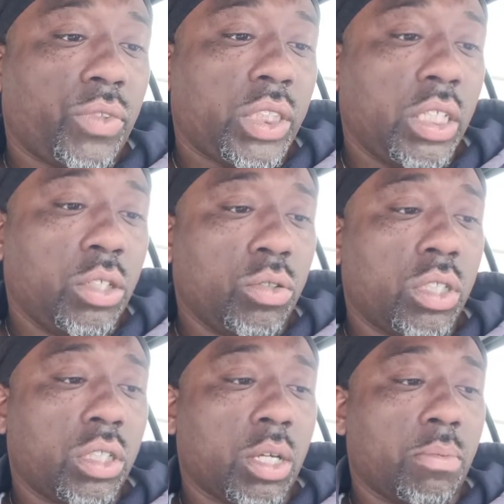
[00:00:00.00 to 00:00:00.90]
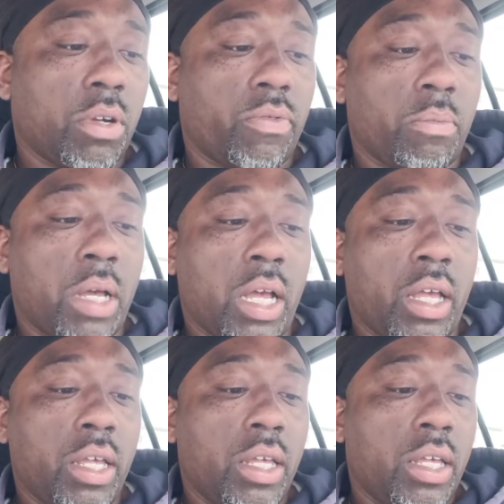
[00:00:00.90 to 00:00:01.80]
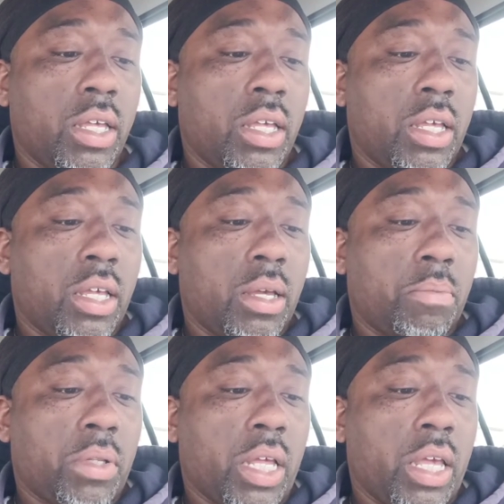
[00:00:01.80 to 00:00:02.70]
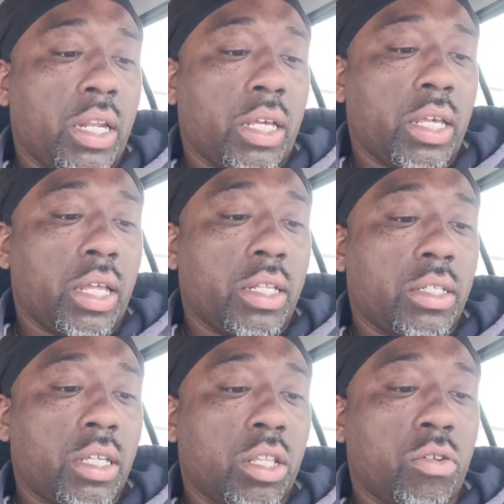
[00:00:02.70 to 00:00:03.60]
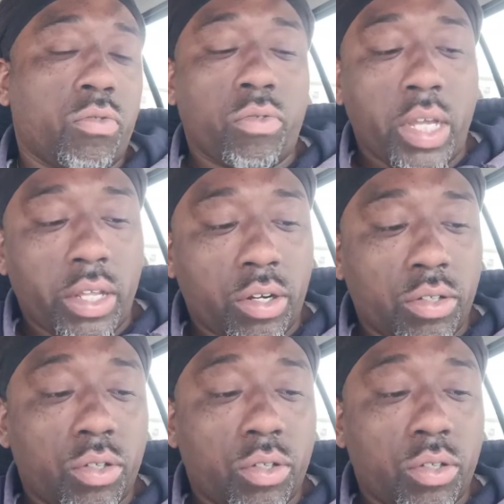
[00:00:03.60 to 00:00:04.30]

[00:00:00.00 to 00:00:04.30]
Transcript: Houston's coming off a bye. Playing against the Raiders,